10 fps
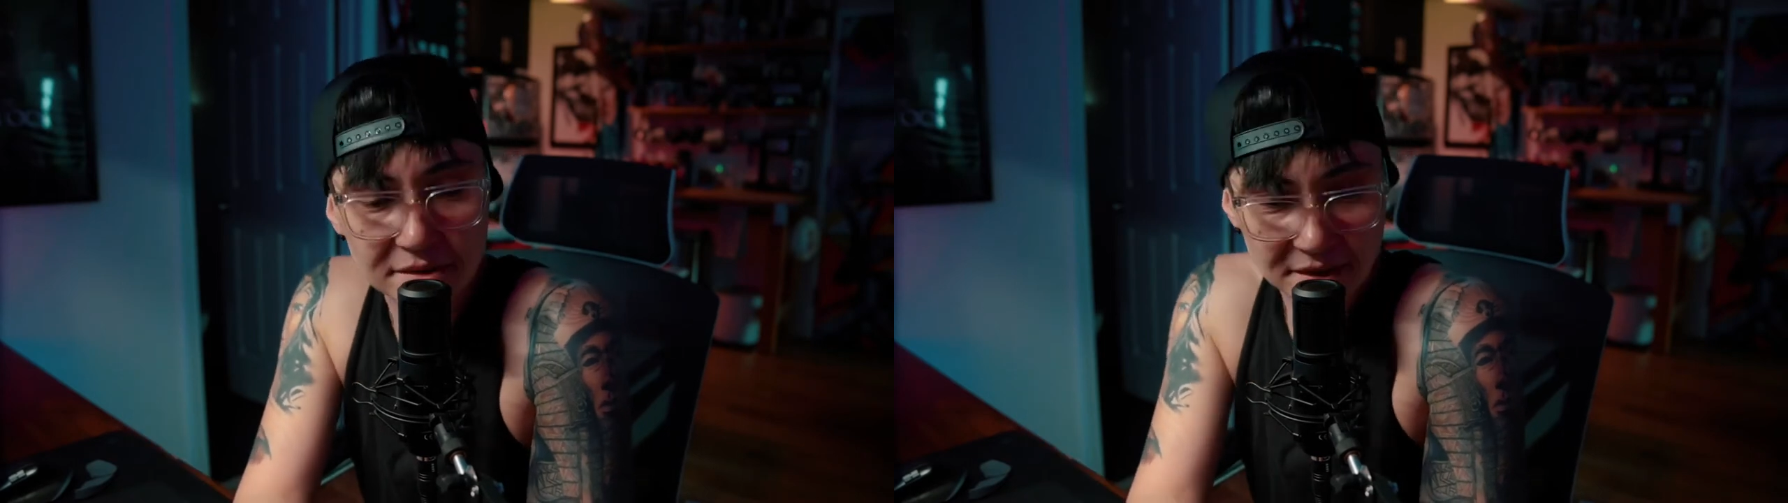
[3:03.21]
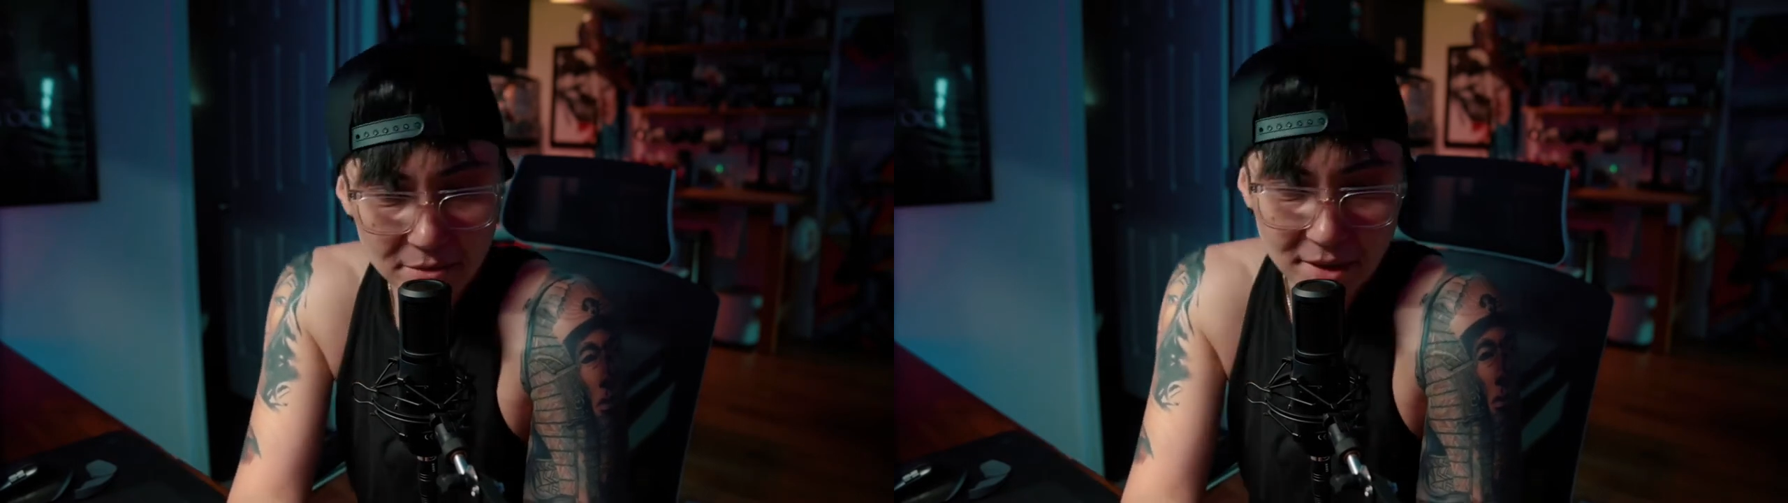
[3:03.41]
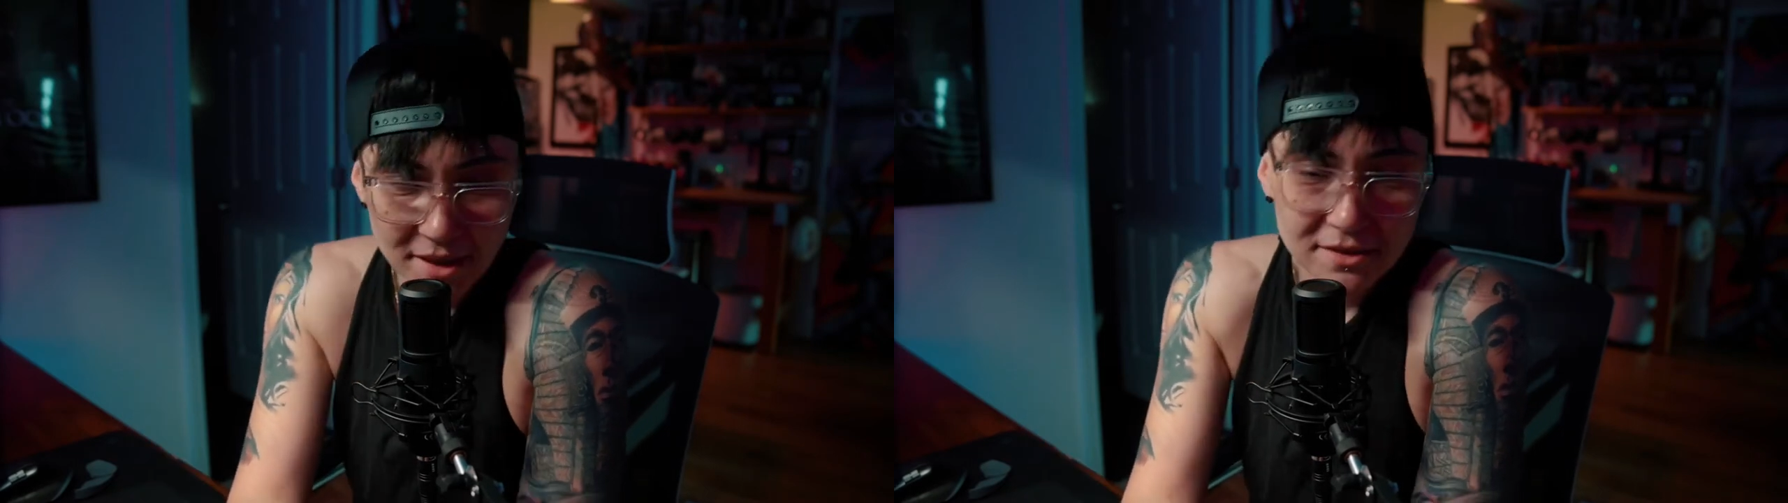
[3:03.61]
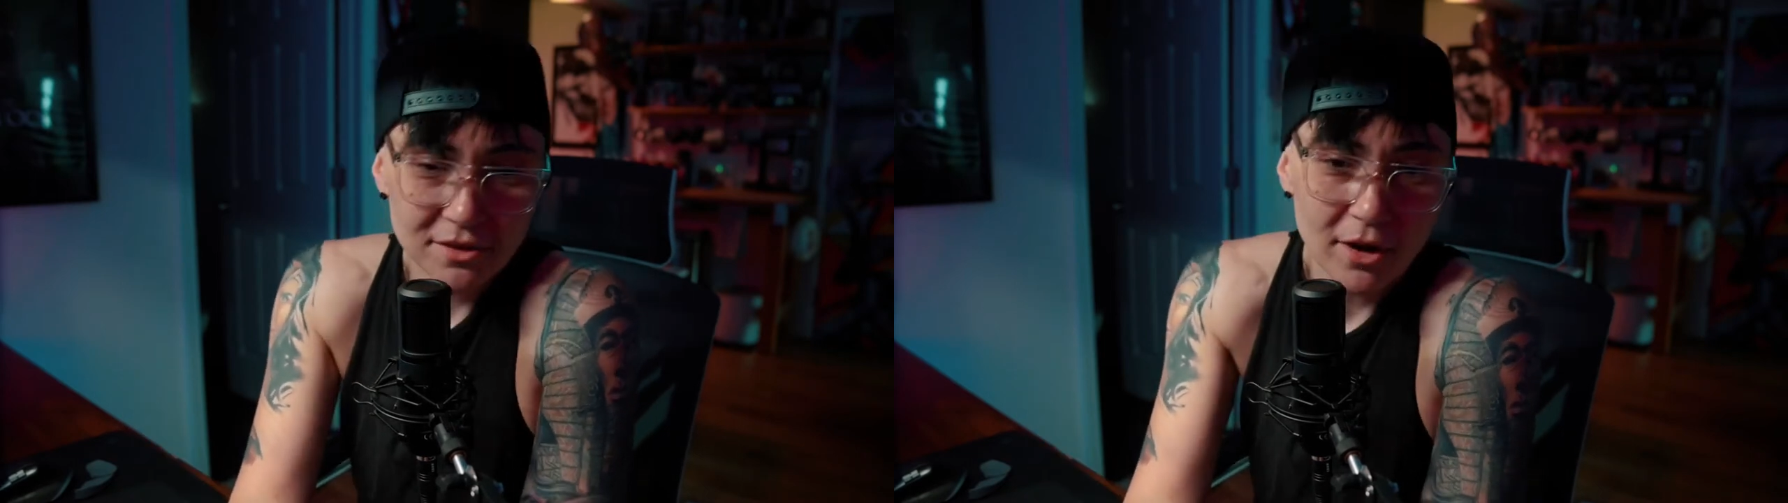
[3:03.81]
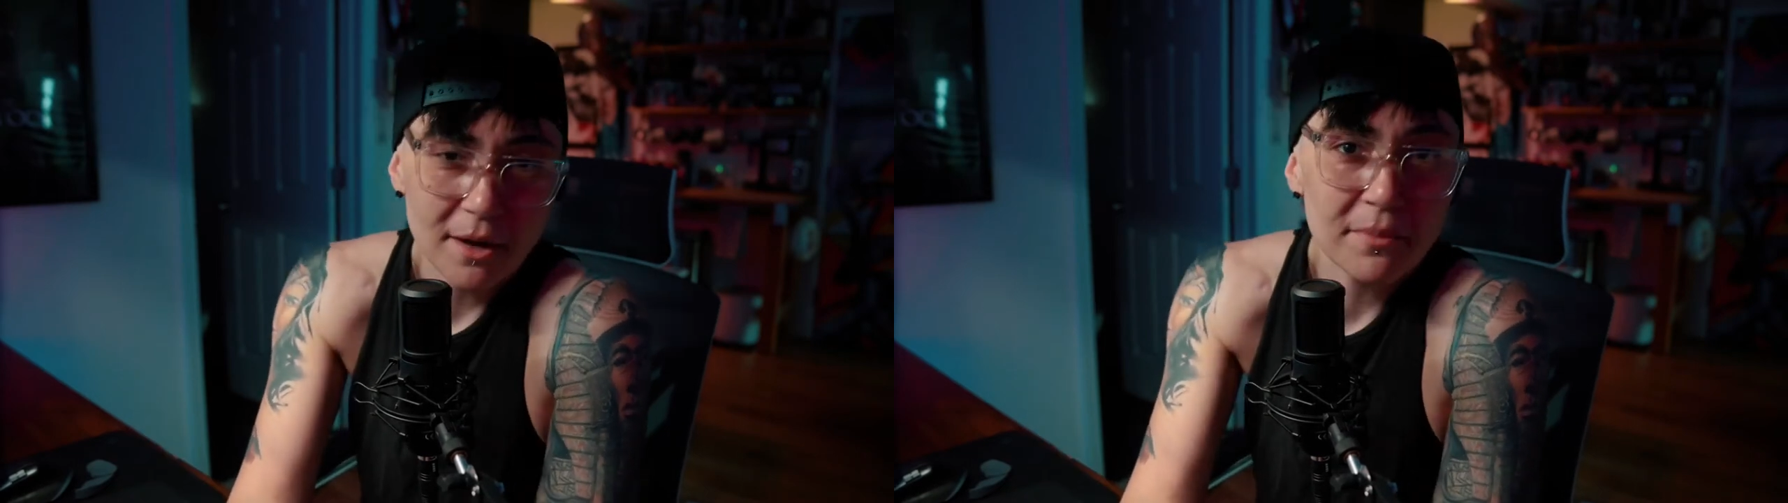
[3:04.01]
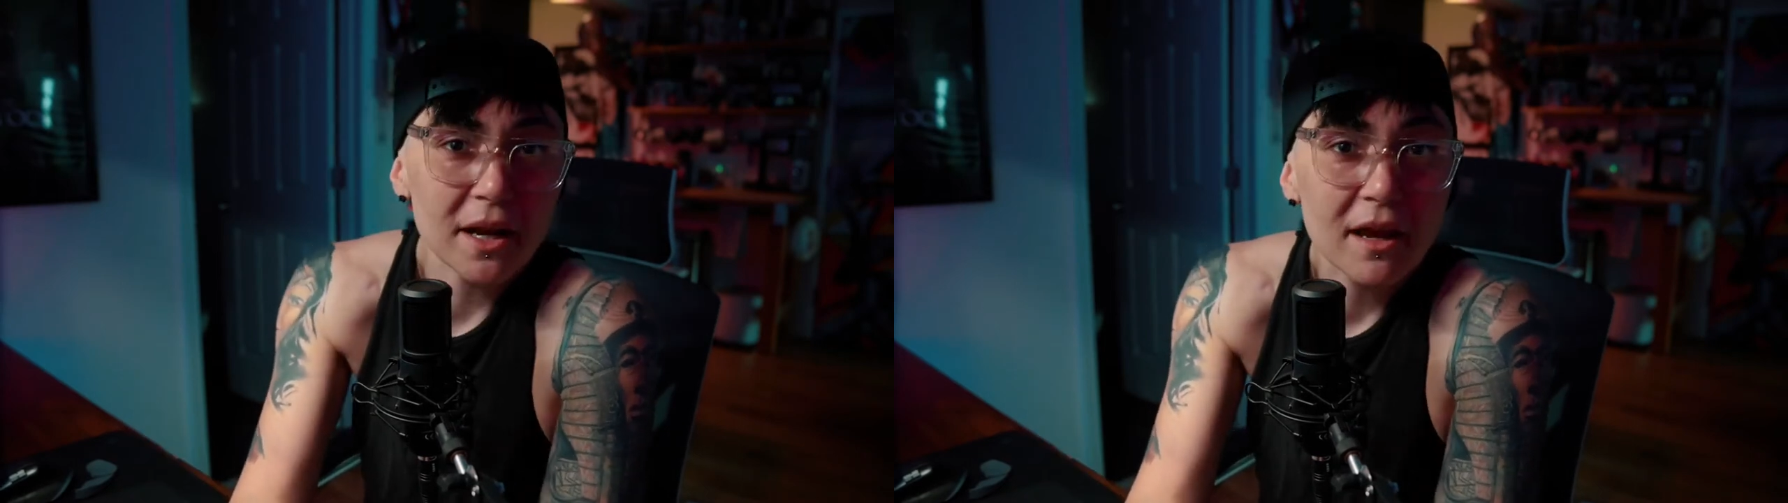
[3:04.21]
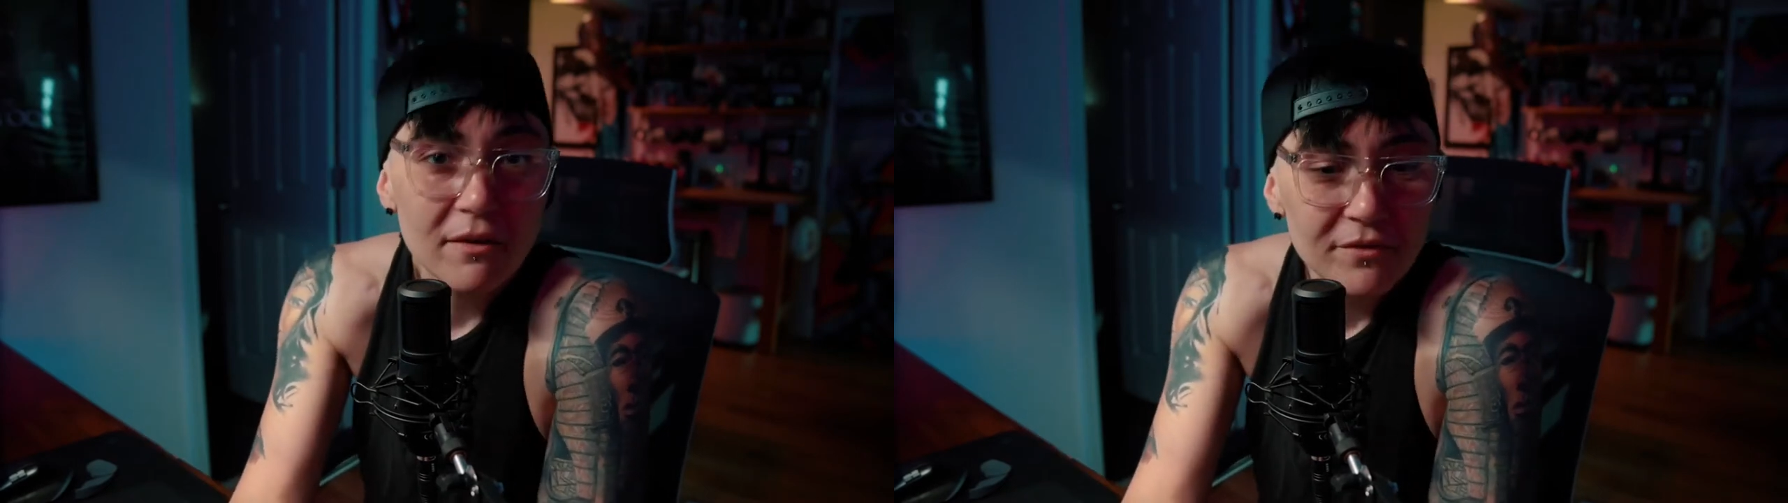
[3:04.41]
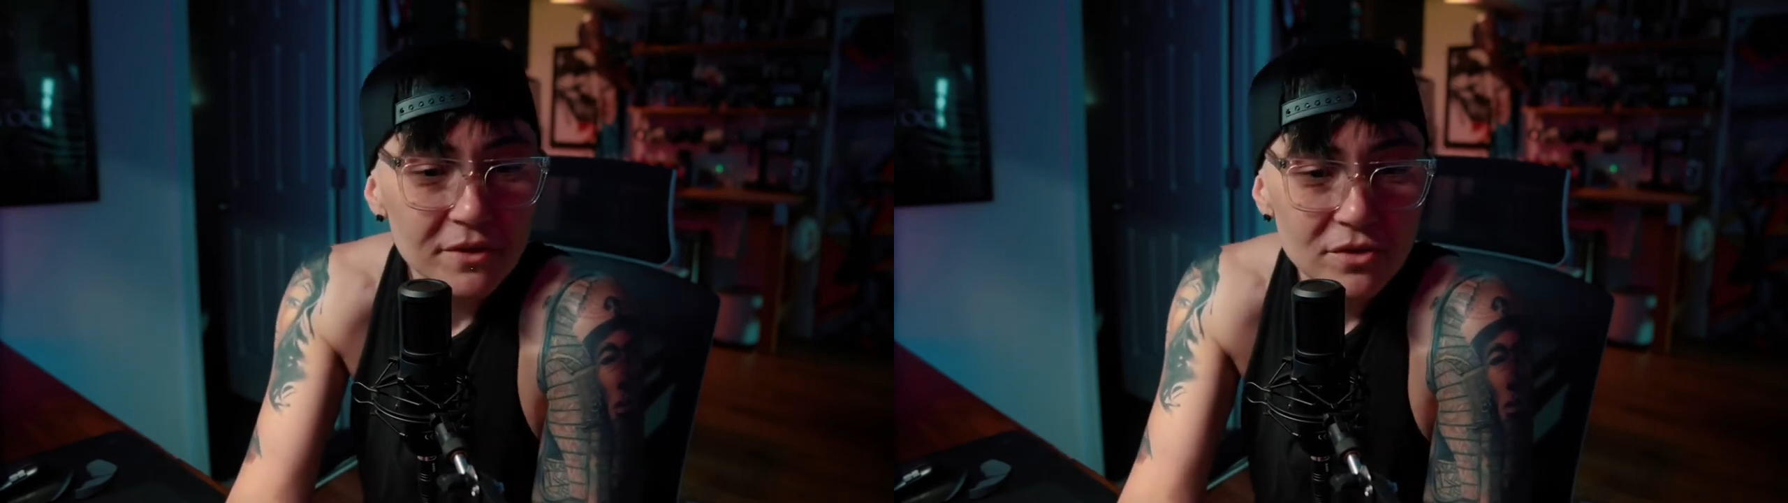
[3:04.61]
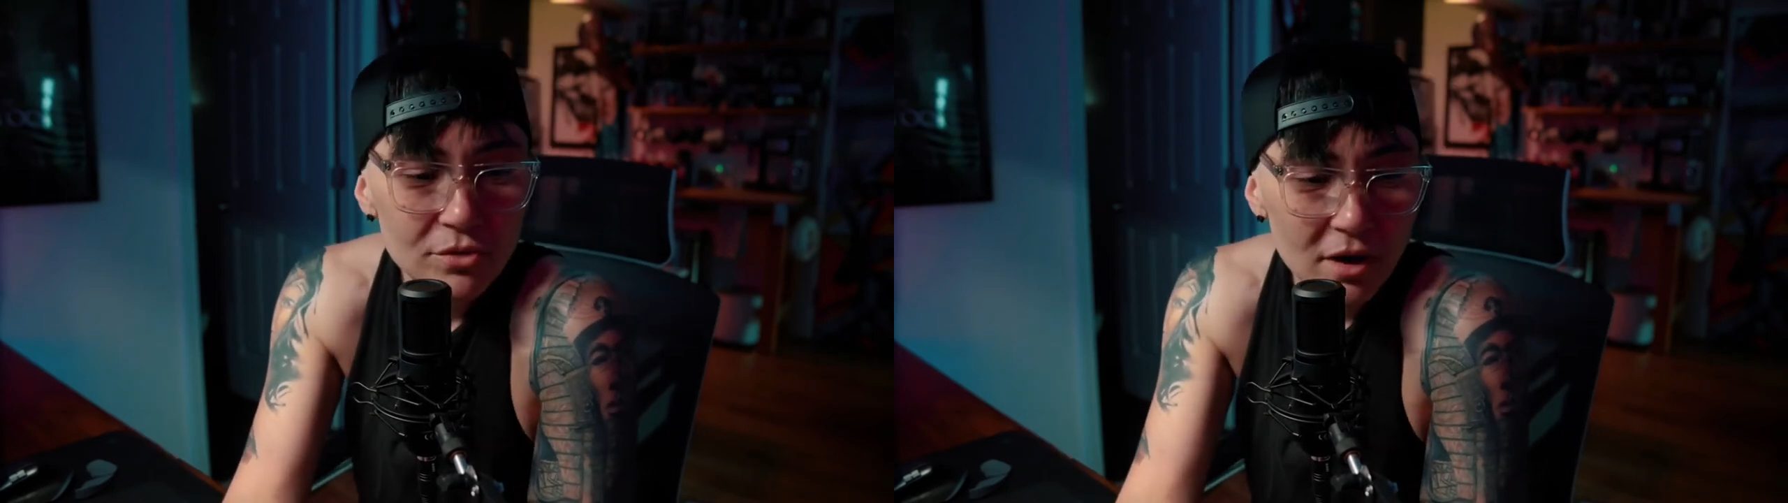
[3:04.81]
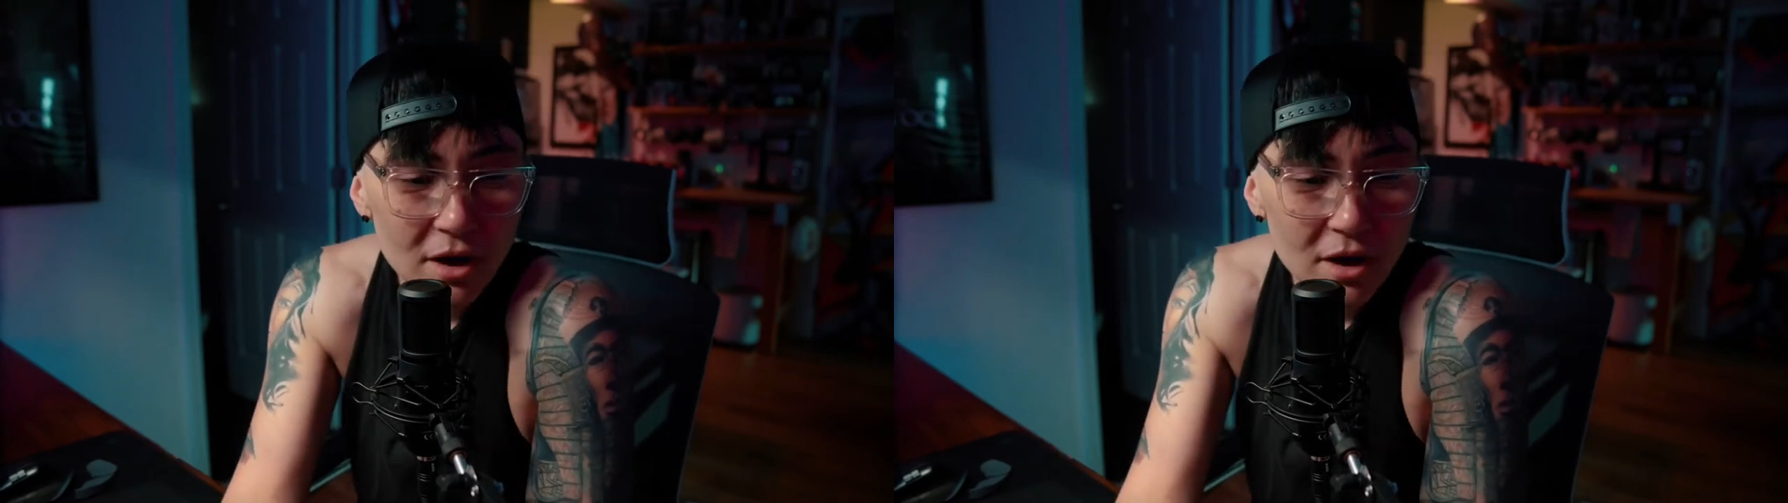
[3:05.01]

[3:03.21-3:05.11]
seen on my Instagram that I cut for the scooter